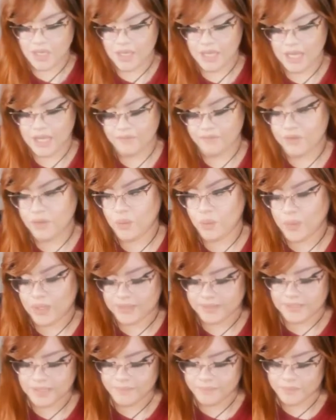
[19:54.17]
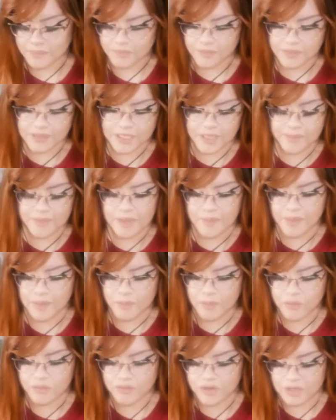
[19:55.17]
If you want them, forgive them
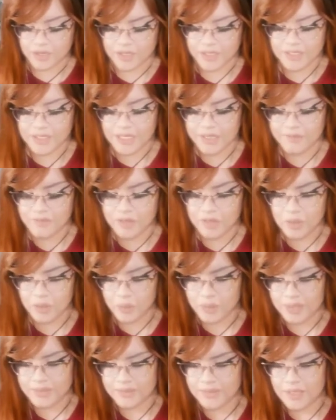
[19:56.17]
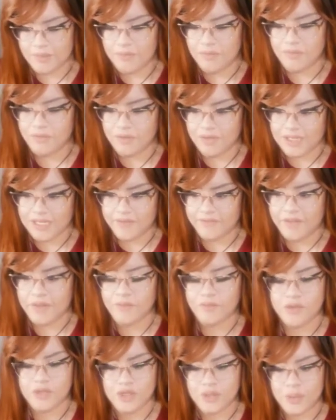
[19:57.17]
and move on. If you don't want them, forgive
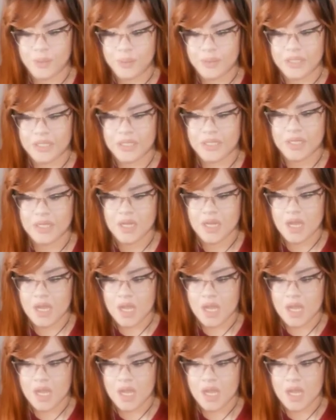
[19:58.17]
them for your own good.